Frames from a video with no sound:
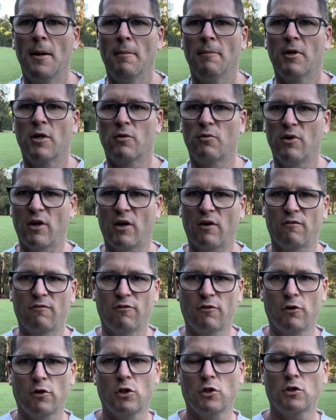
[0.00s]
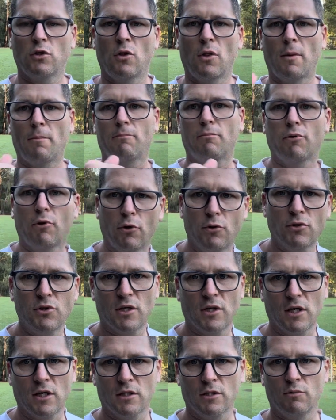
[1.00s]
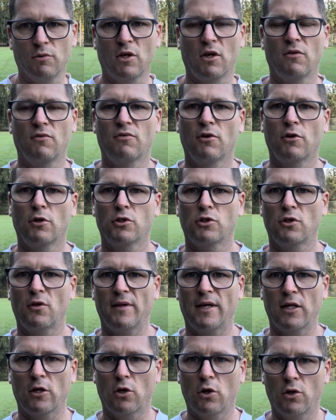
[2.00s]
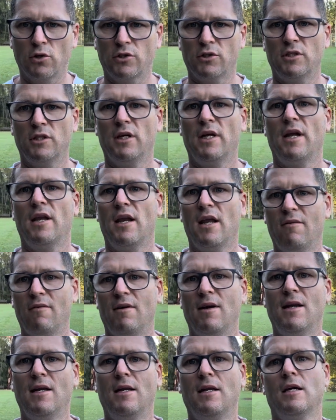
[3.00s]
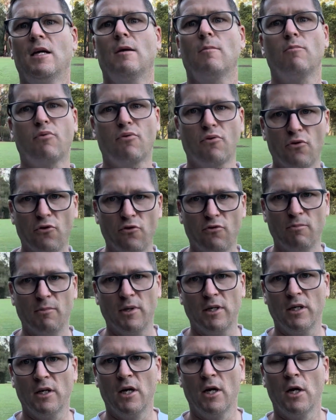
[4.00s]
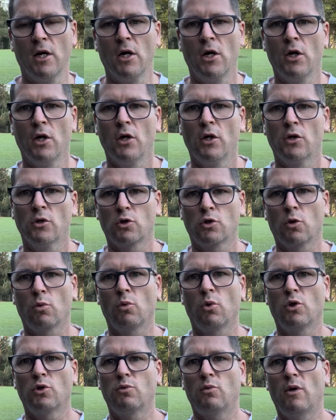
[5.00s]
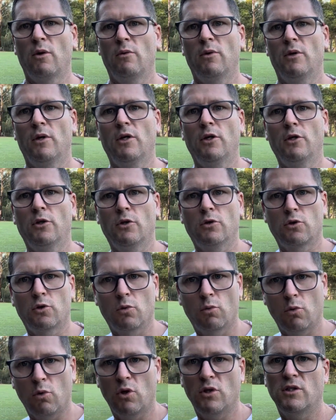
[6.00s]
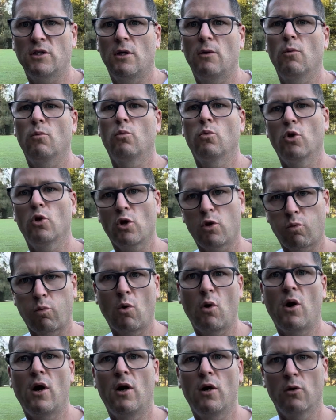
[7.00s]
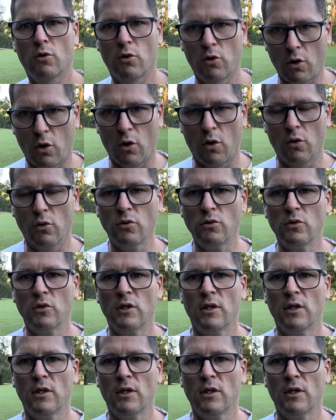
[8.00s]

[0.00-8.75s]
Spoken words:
But if we can focus on the process, we can focus on that constant and never-ending improvement towards towards a worthwhile goal,